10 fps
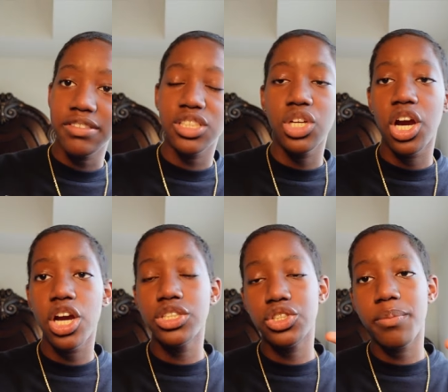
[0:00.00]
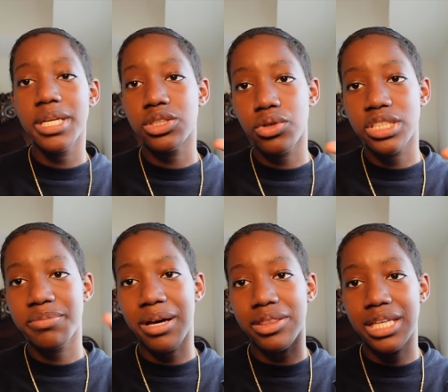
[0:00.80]
I've just heard so many stories
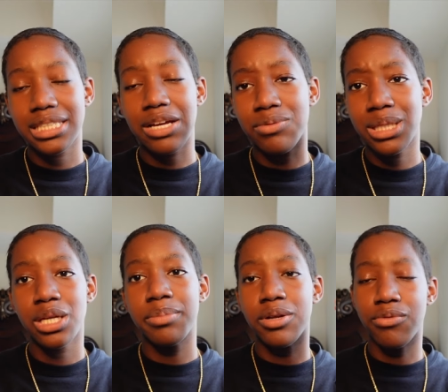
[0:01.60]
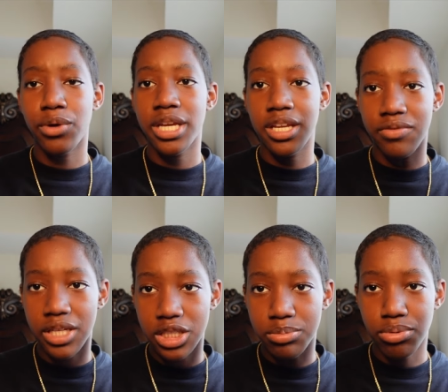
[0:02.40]
about things that really could have been avoided if they
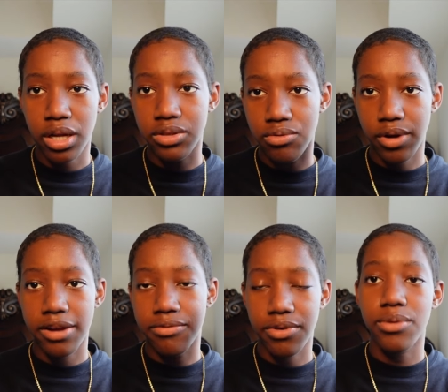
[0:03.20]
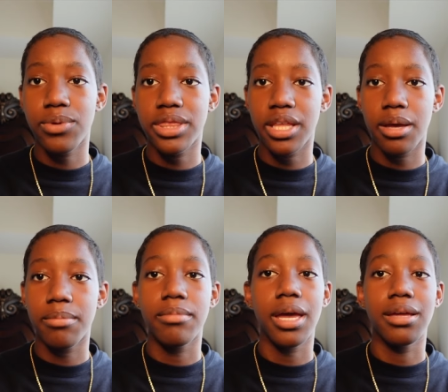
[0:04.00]
just brought the right friend with
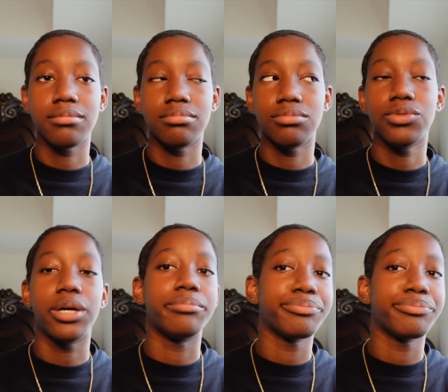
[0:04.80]
them and well,